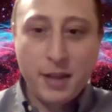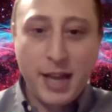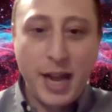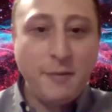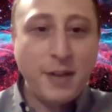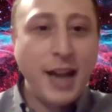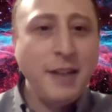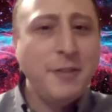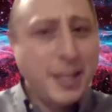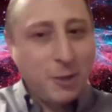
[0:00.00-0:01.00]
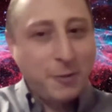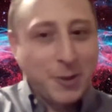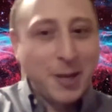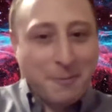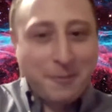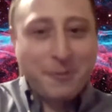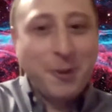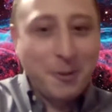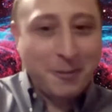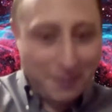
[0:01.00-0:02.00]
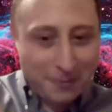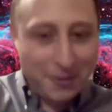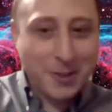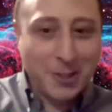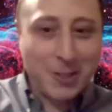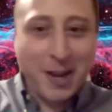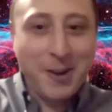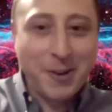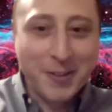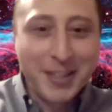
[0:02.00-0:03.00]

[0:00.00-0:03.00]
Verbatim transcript: I I even interviewed him for for the show.